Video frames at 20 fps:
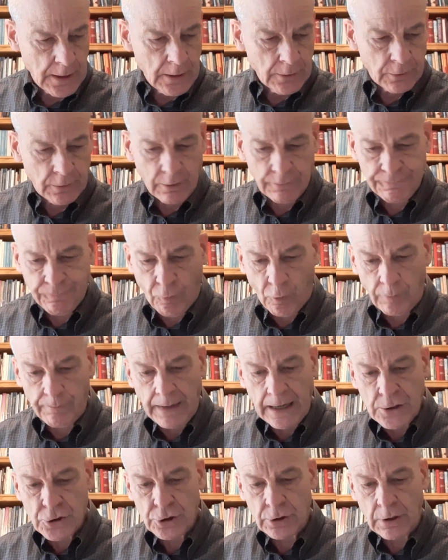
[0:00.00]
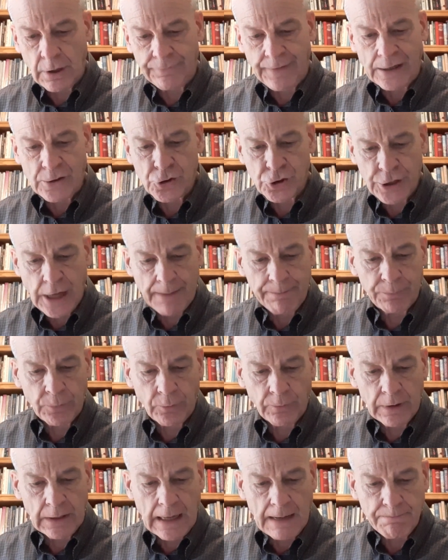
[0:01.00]
to the formation of a
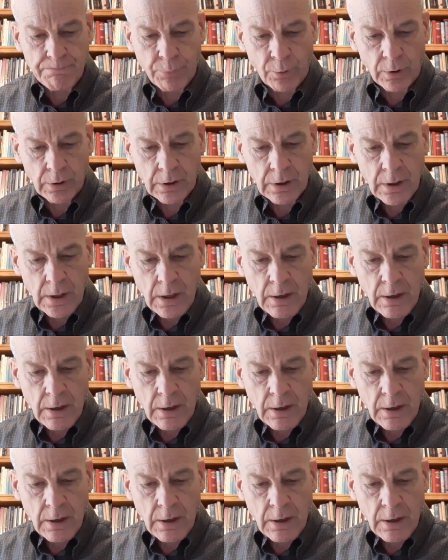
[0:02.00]
chapter in a book